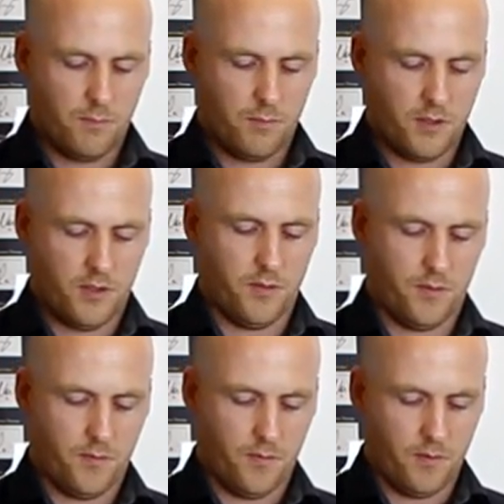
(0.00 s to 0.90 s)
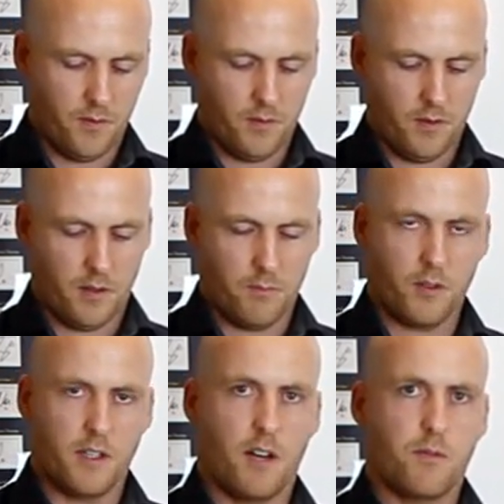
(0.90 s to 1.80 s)
put your
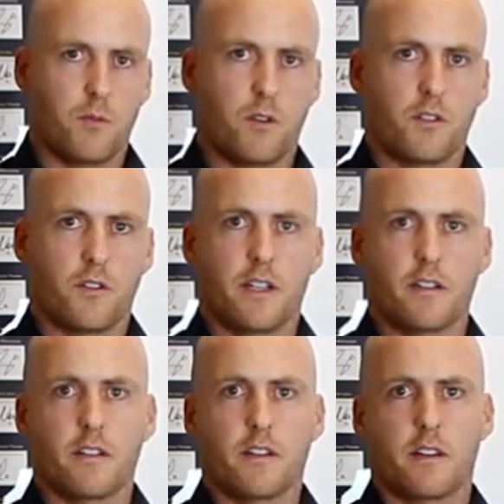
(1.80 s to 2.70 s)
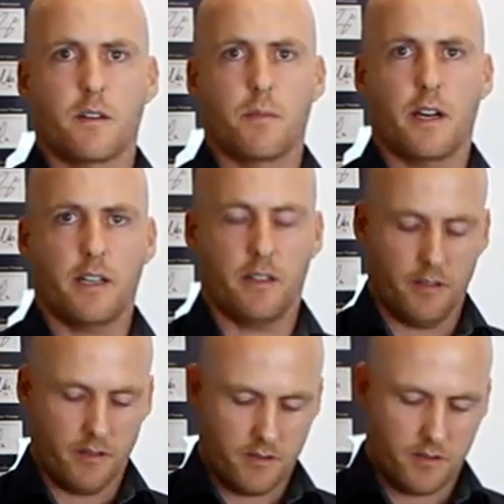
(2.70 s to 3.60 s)
put enough water in the bucket
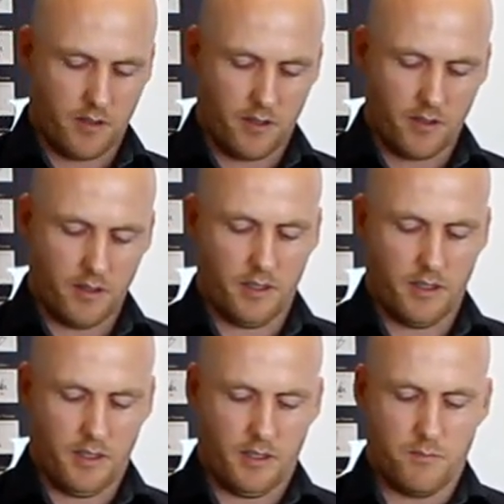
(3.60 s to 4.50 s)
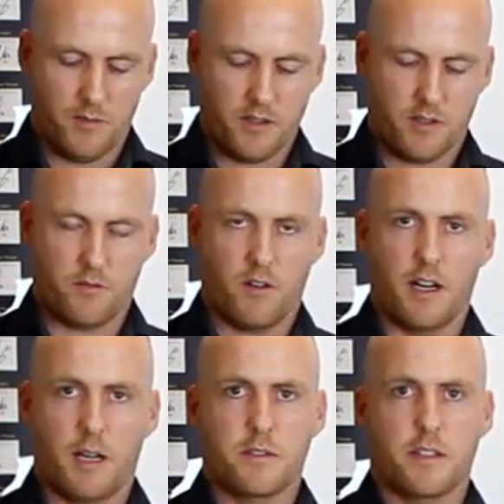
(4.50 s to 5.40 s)
so it immerses
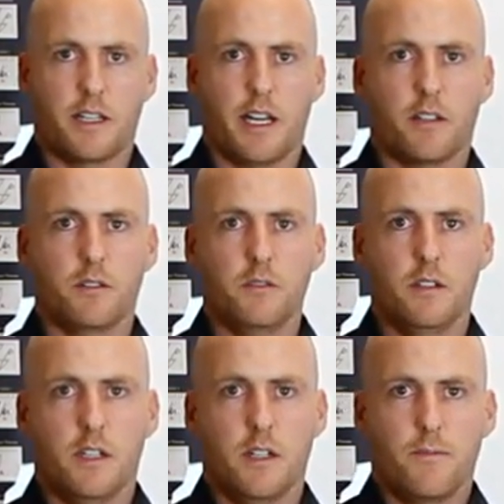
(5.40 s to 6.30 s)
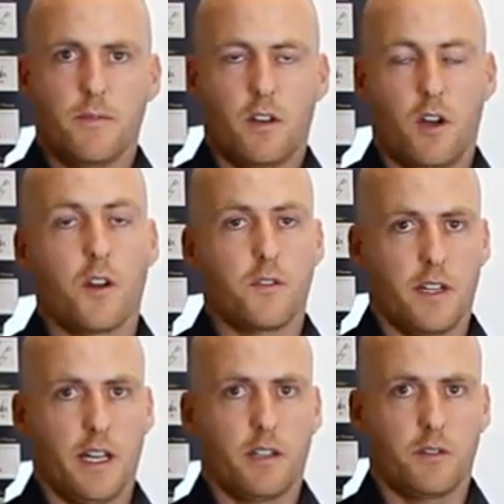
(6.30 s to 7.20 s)
right up to the ankle, over
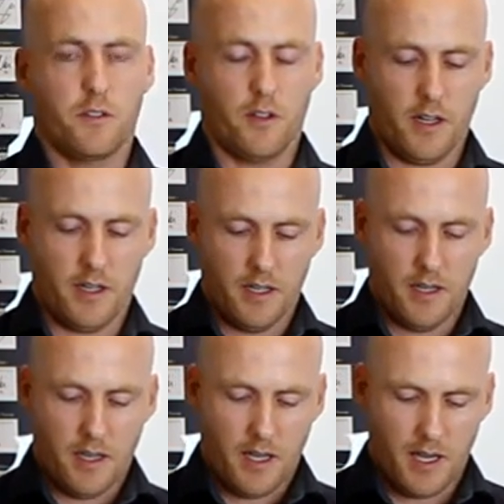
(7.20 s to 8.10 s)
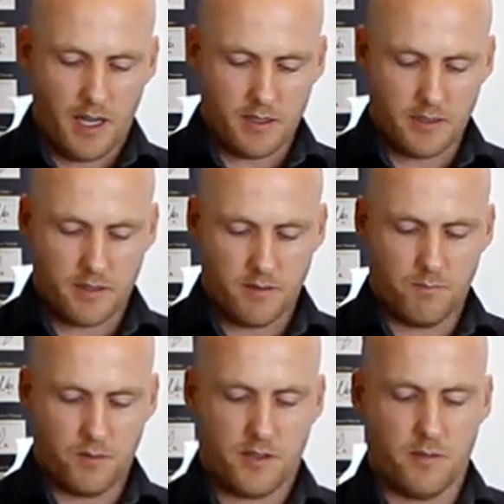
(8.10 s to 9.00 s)
the ankle, sorry, and
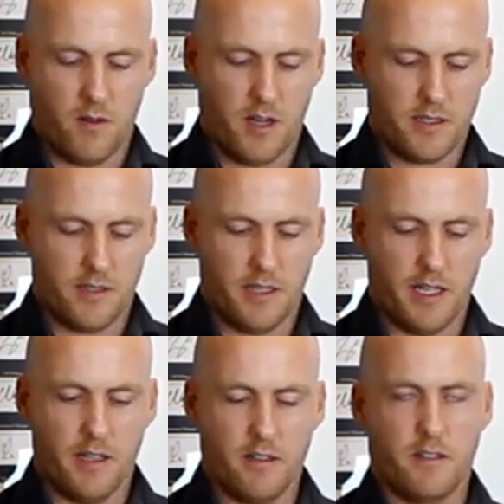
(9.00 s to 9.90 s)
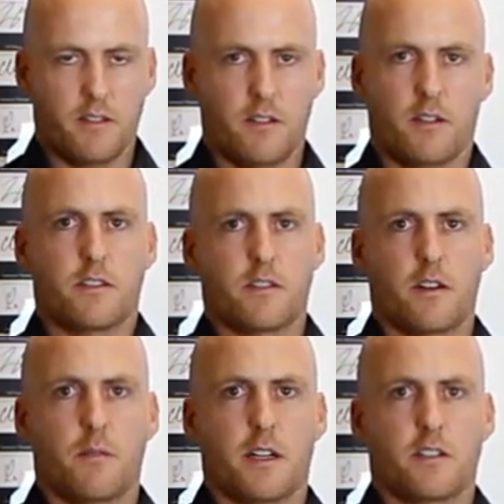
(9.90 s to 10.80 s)
put some ice in there, not
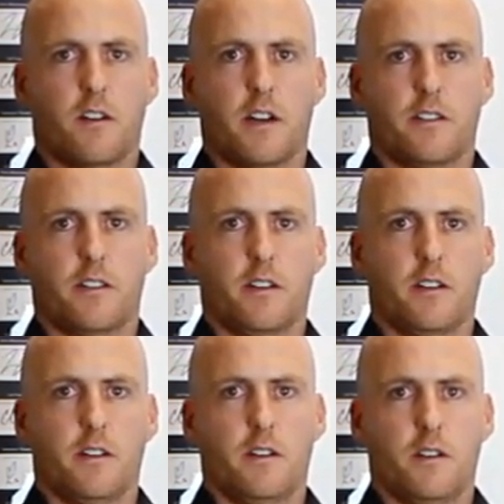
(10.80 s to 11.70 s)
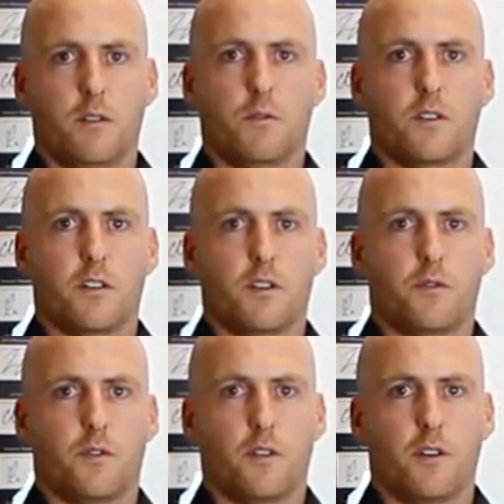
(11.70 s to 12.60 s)
so much ice that you would do
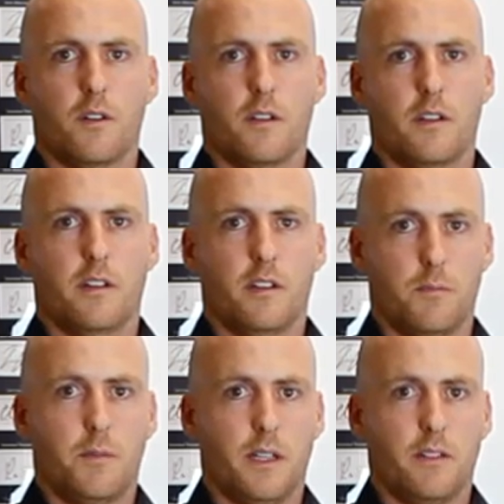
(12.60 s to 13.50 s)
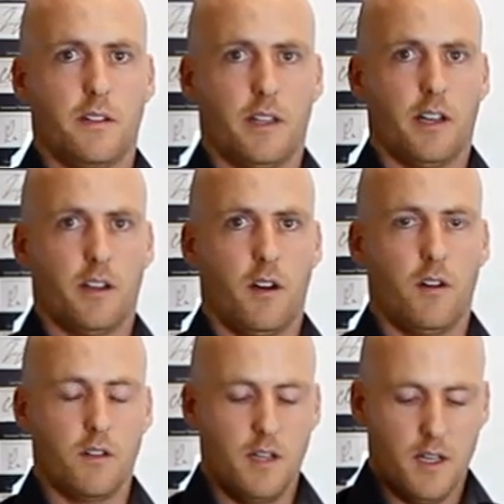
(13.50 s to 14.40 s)
for your beers to get
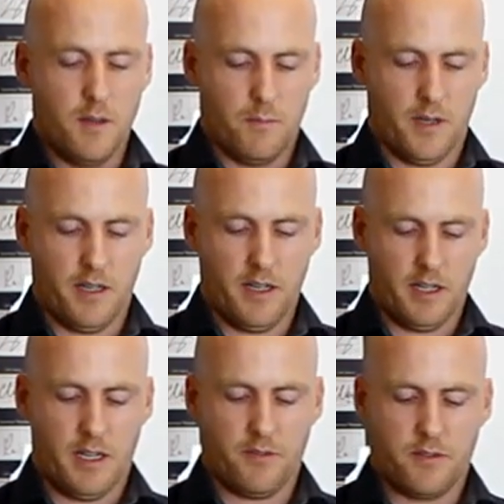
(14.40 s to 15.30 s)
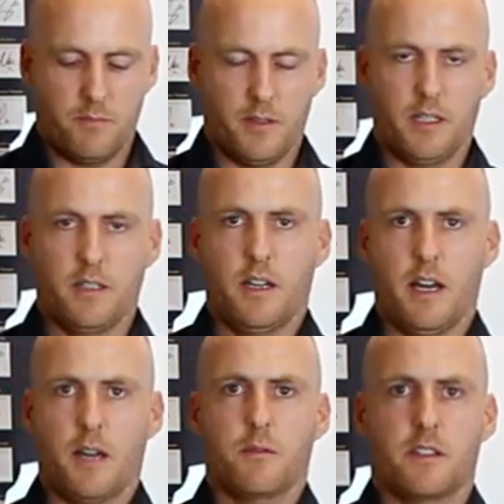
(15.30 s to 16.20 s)
cold, but enough to be
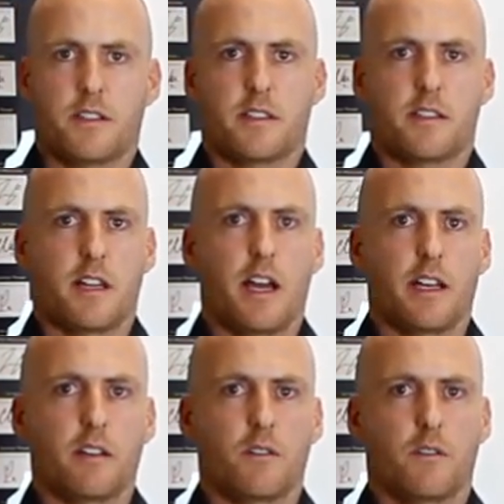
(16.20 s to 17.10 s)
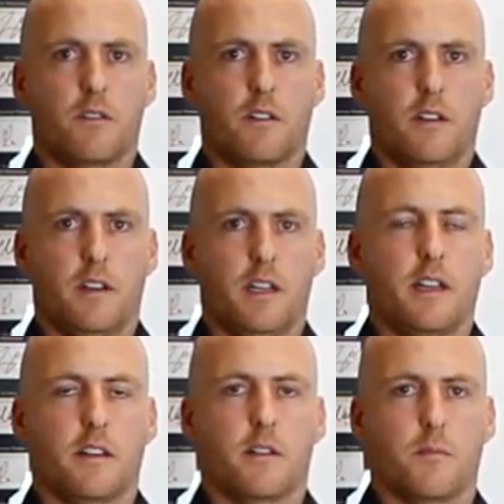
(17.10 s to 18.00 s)
able to sustain in